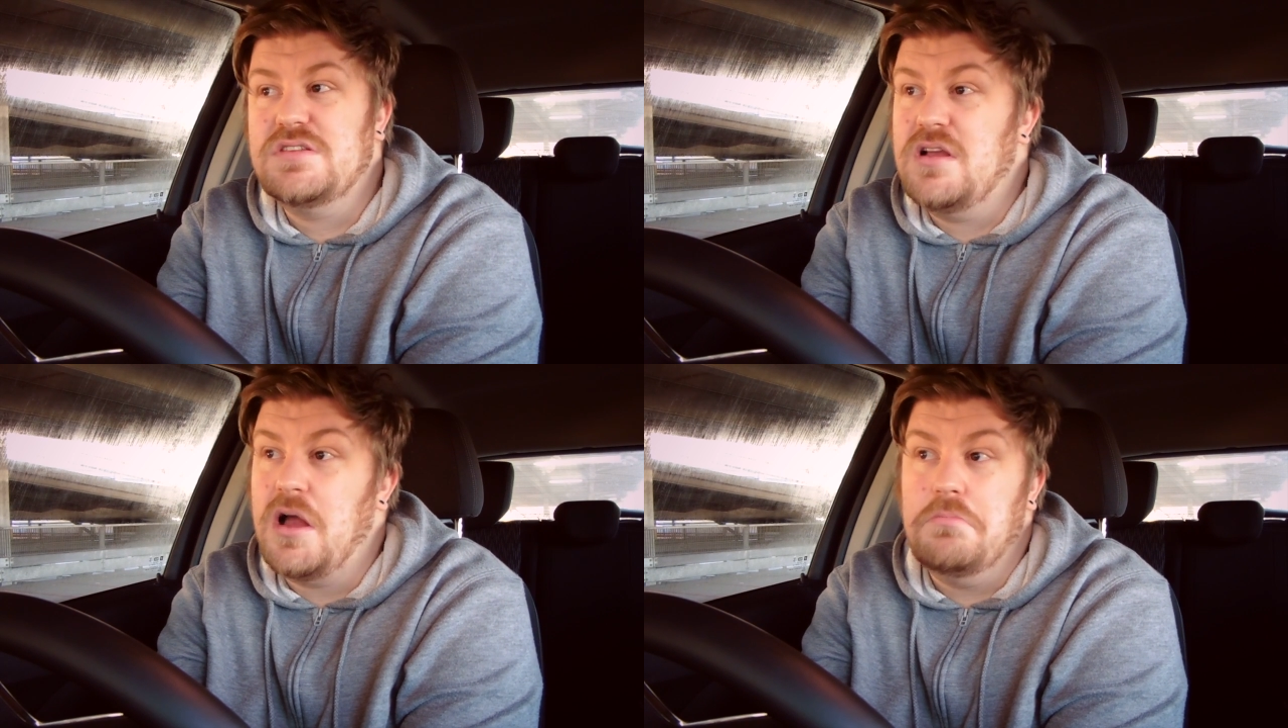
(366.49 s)

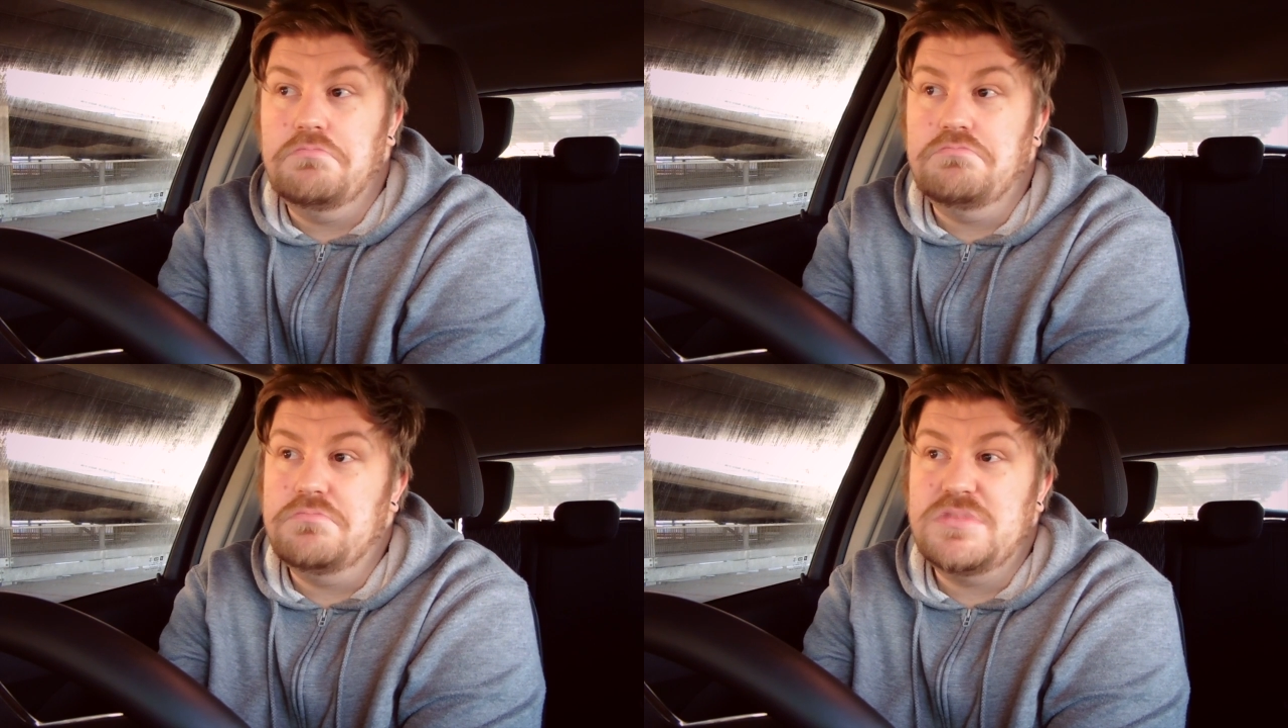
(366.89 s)

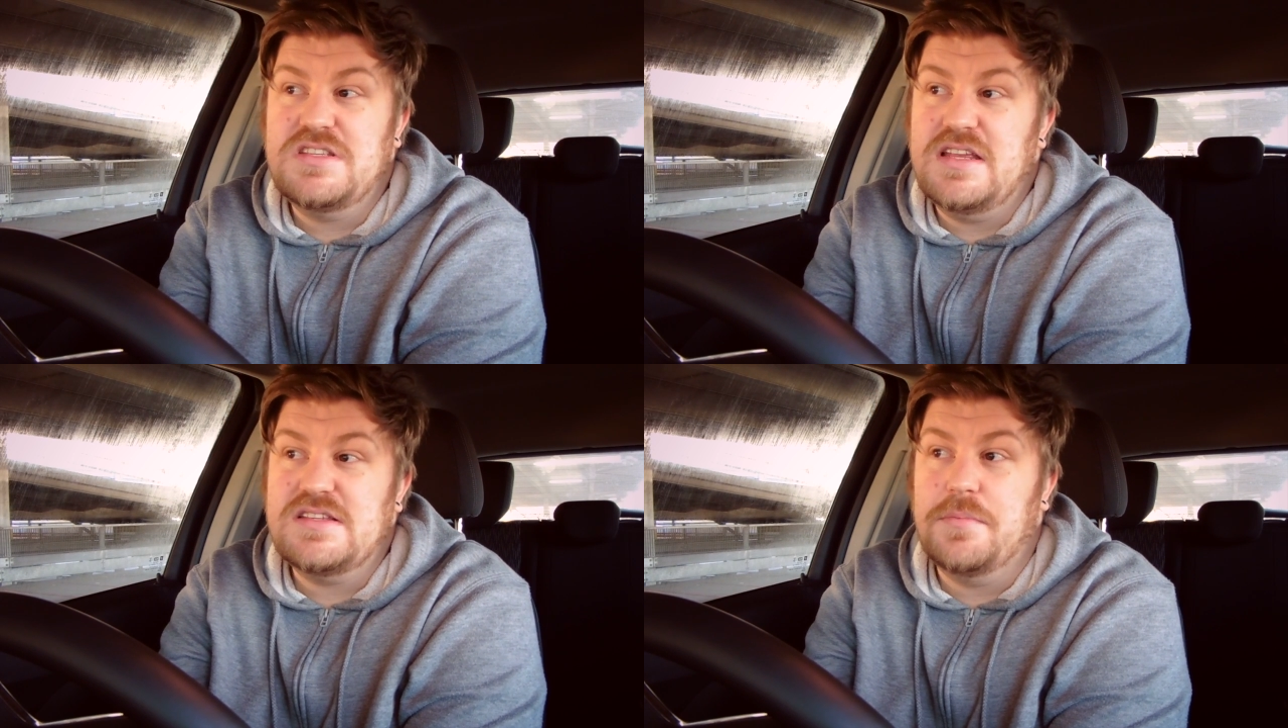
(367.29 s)
Come
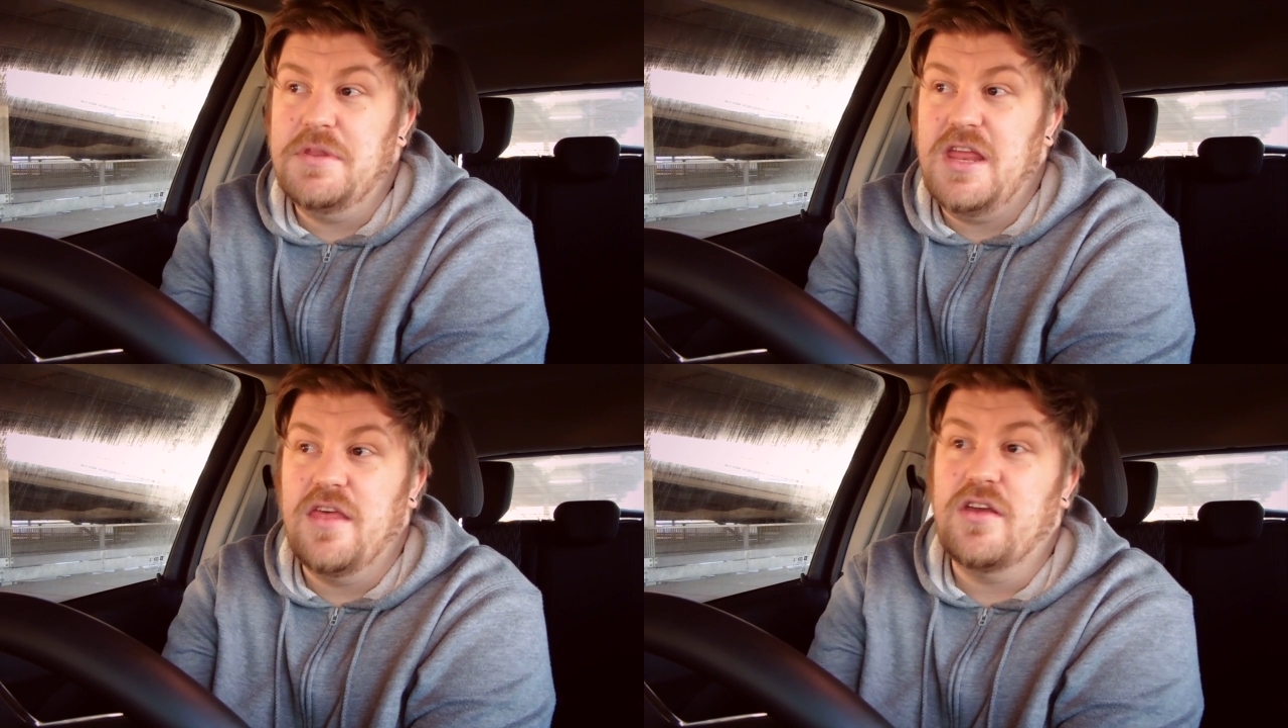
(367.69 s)
see some
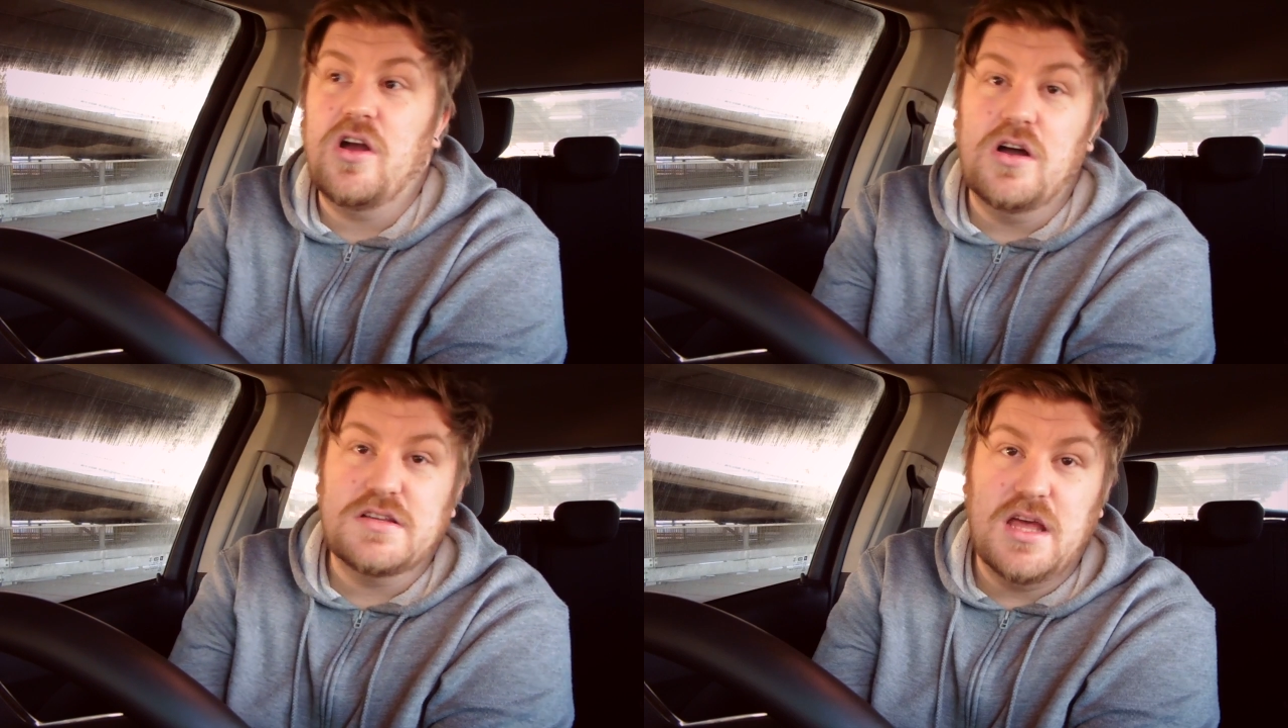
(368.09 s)
of the other
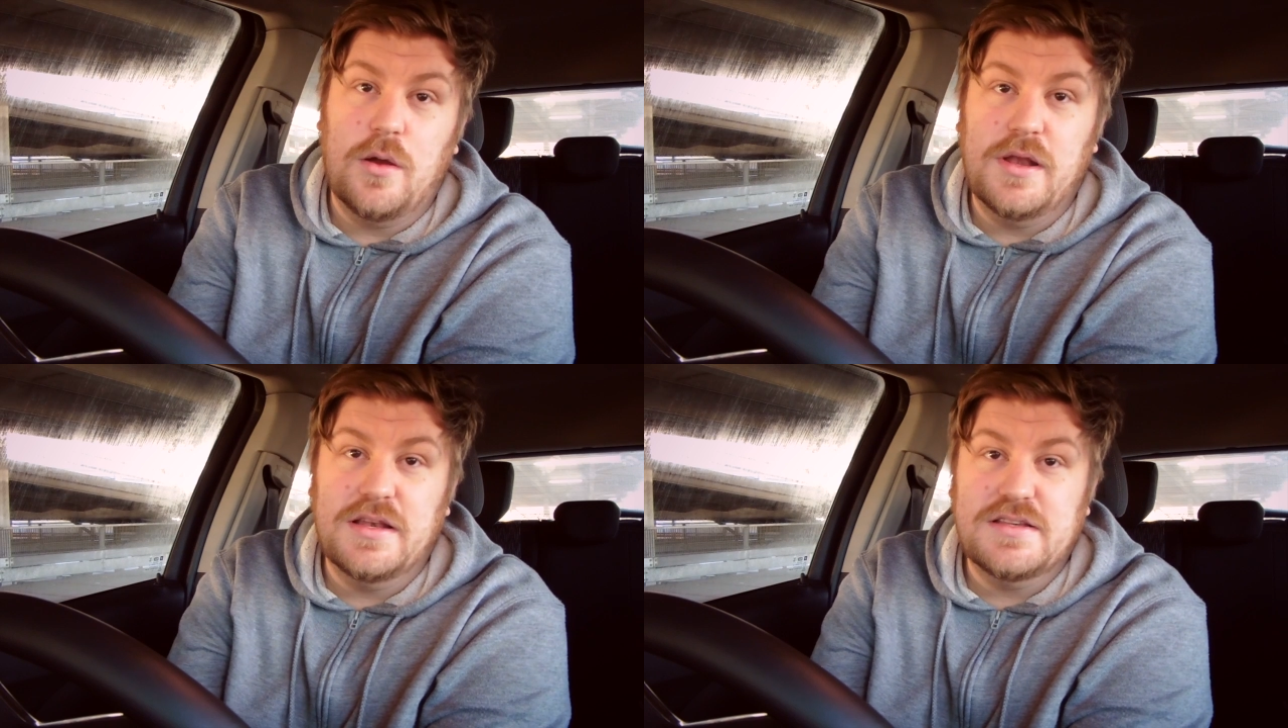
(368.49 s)
cars that I
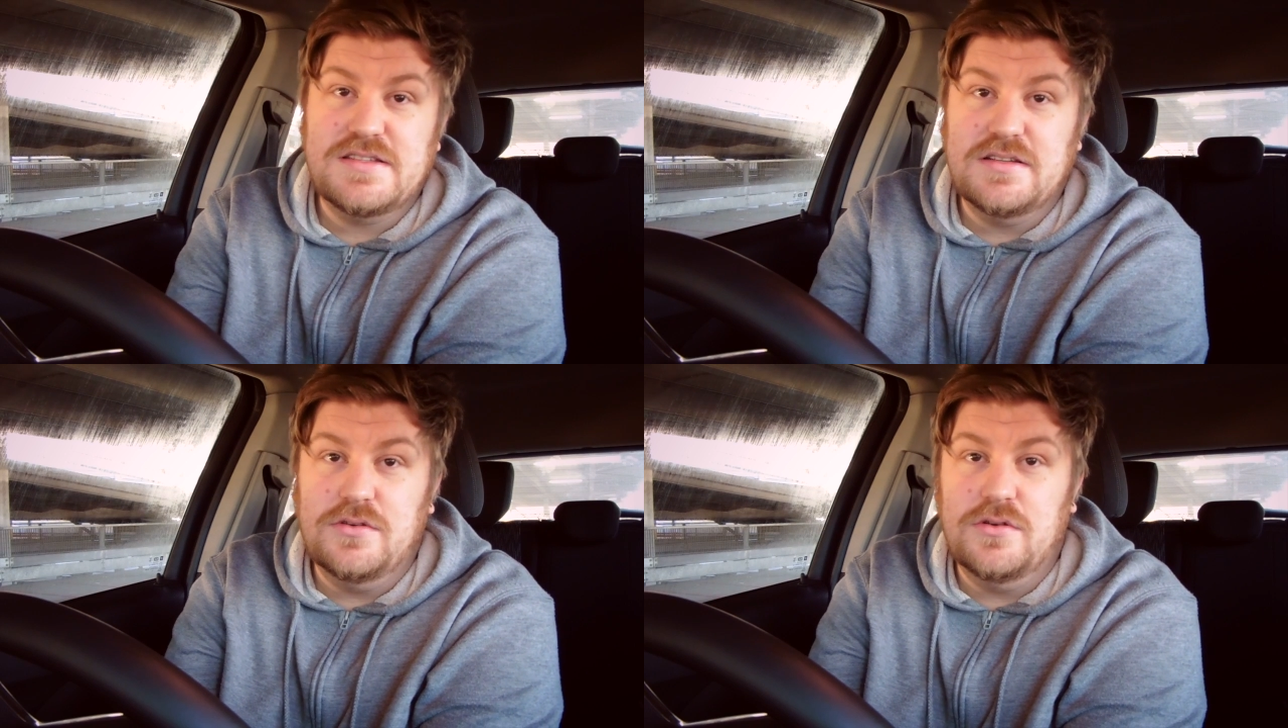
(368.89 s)
went and
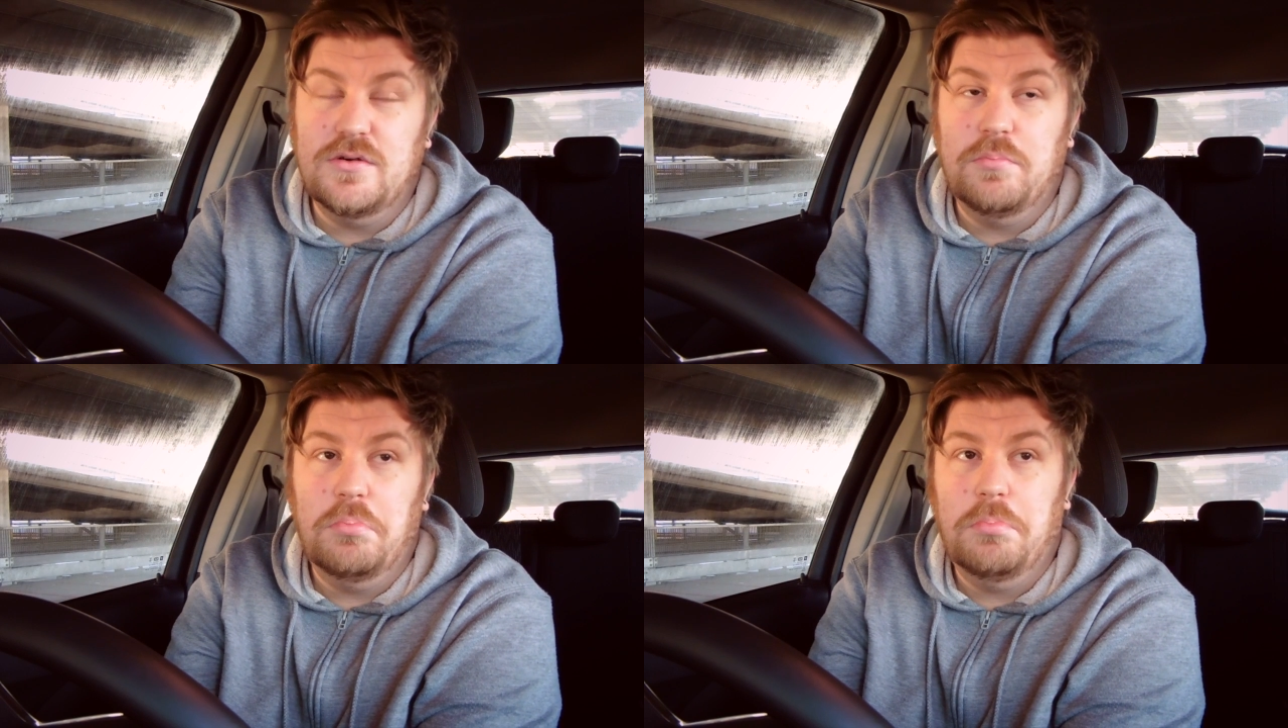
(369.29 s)
saw.